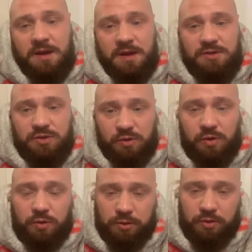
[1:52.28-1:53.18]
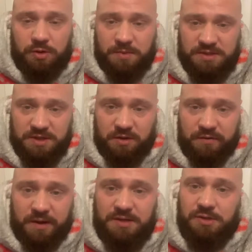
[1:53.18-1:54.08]
took a good look at myself
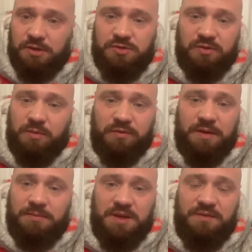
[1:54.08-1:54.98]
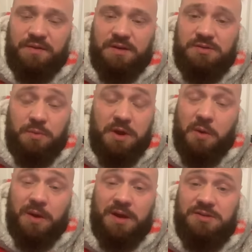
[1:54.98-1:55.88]
and asked God to remove them defects, and we
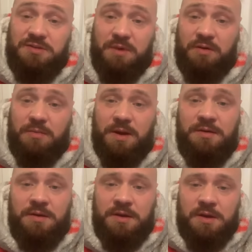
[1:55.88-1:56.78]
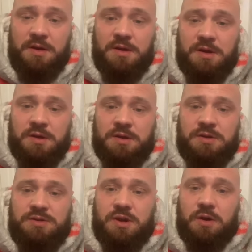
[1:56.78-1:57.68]
go again tomorrow, man.
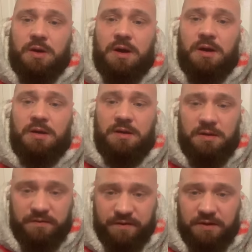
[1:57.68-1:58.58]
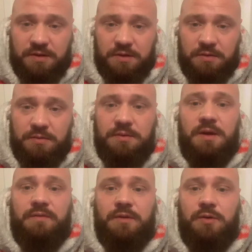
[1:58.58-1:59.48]
So, thank you.
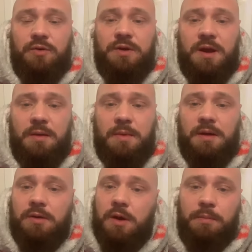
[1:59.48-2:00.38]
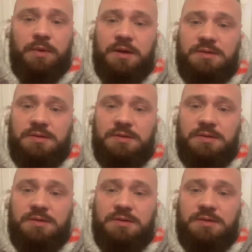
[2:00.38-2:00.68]
Have a good night, man. God bless.